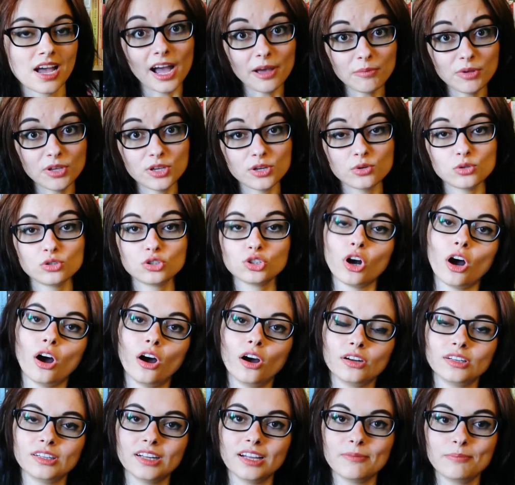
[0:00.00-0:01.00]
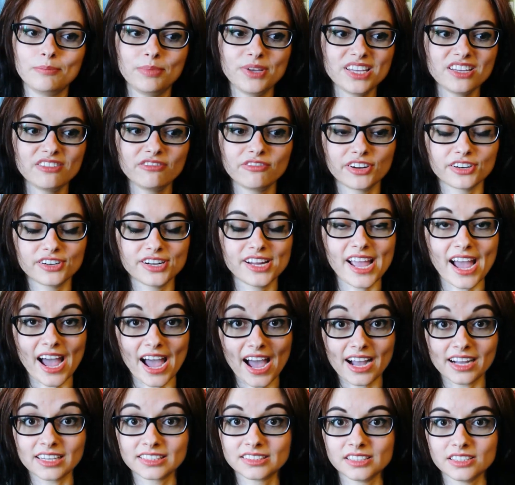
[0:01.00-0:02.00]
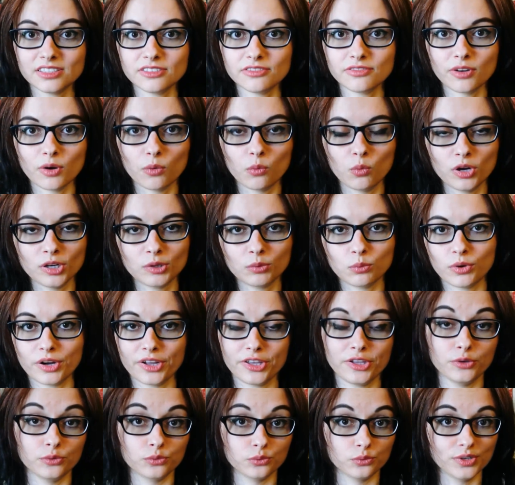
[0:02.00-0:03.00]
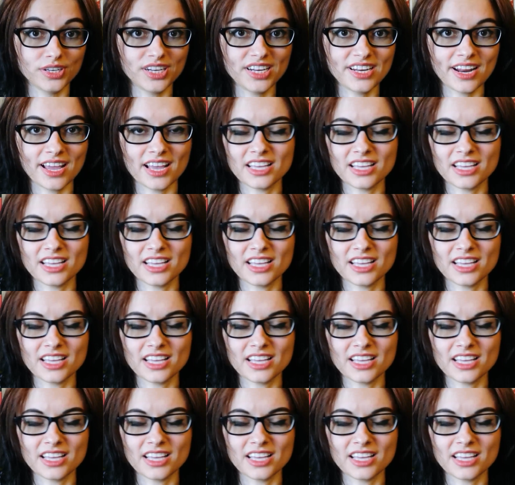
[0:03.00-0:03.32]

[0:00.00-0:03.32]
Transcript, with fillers: I'm huge on being very active with what you read,